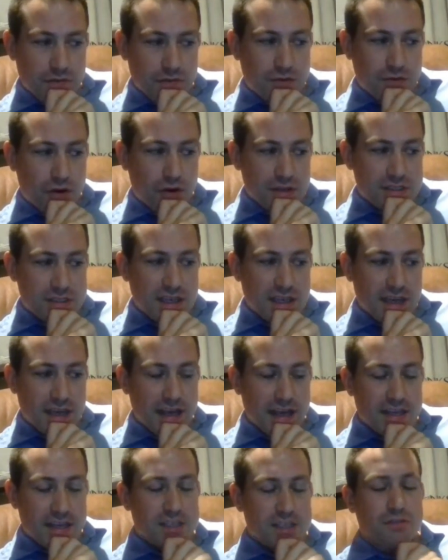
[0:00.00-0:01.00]
you've got to say
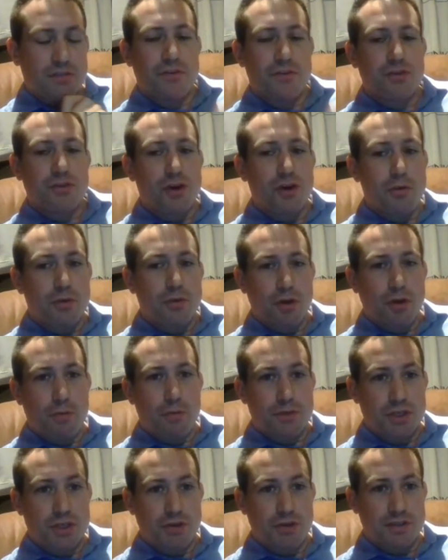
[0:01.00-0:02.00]
it's a phenomenal
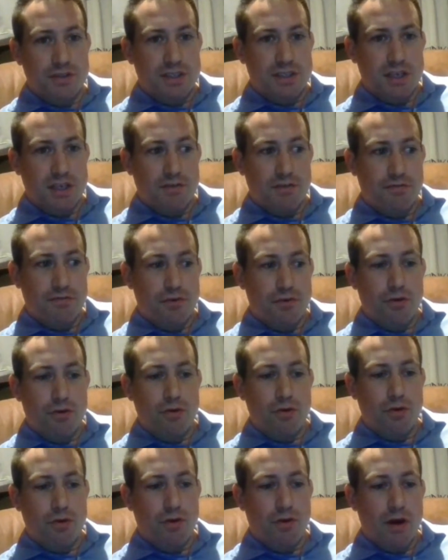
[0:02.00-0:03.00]
opportunity
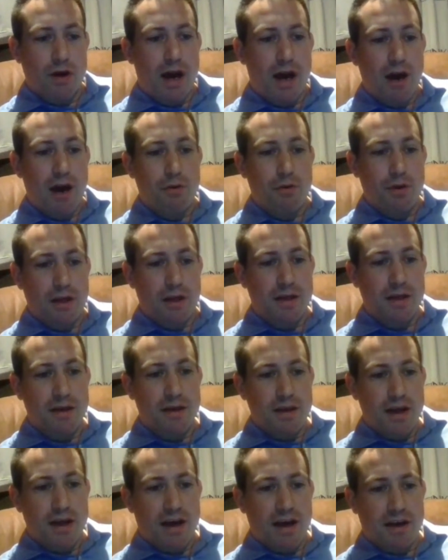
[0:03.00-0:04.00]
for Howley
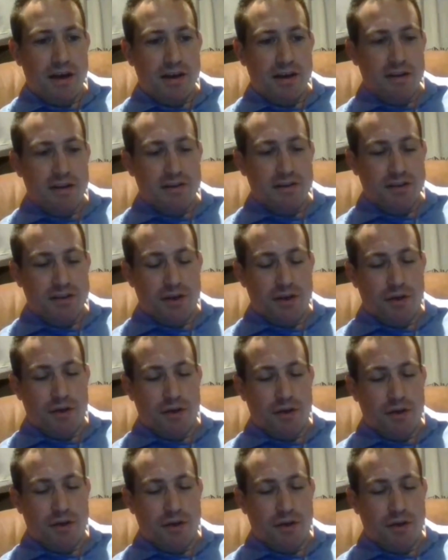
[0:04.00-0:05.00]
and
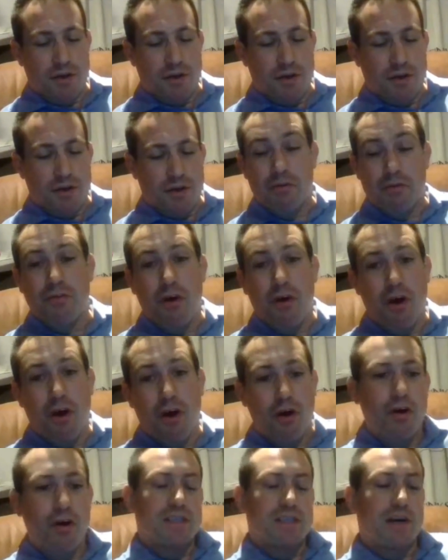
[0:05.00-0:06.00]
Gatland from
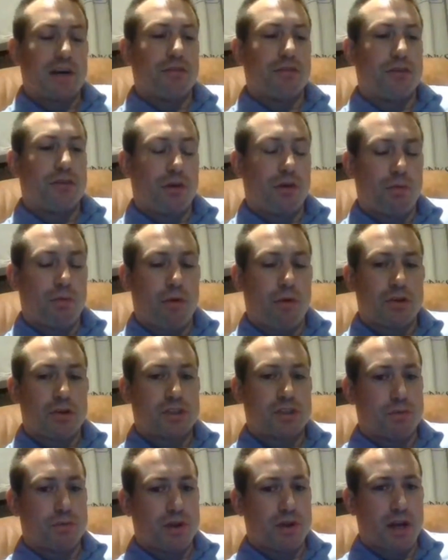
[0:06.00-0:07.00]
afar to have a look at
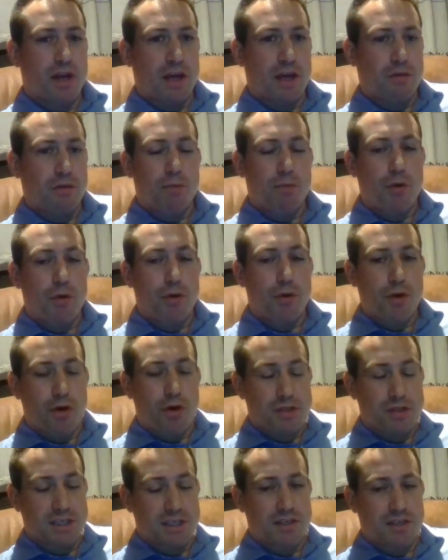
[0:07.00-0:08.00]
what someone like
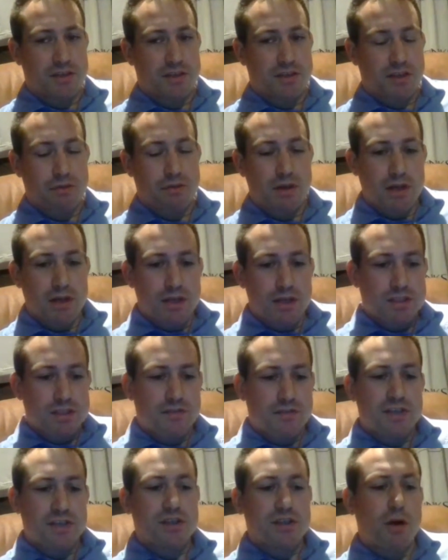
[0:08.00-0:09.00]
Moriarty can do.
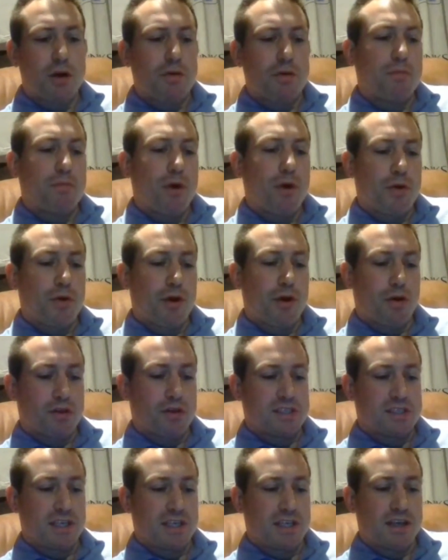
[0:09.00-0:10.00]
So if they start with
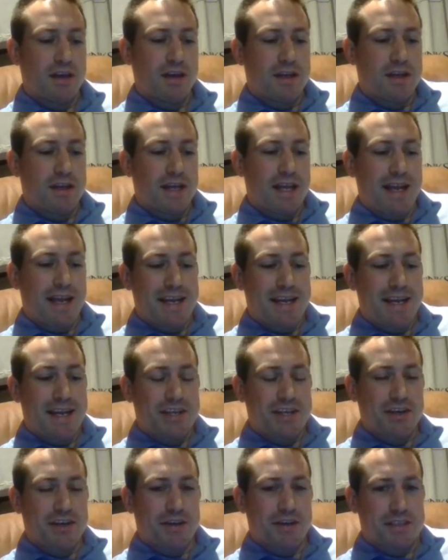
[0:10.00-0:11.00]
Moriarty,
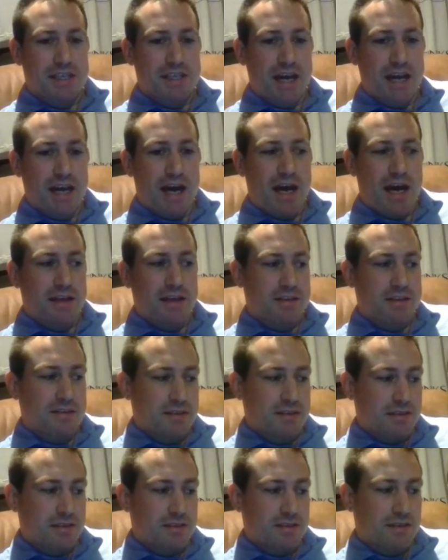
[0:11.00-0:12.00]
Lydiate
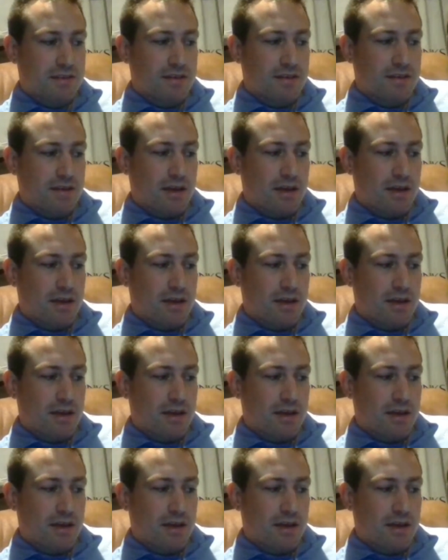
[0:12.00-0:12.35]
and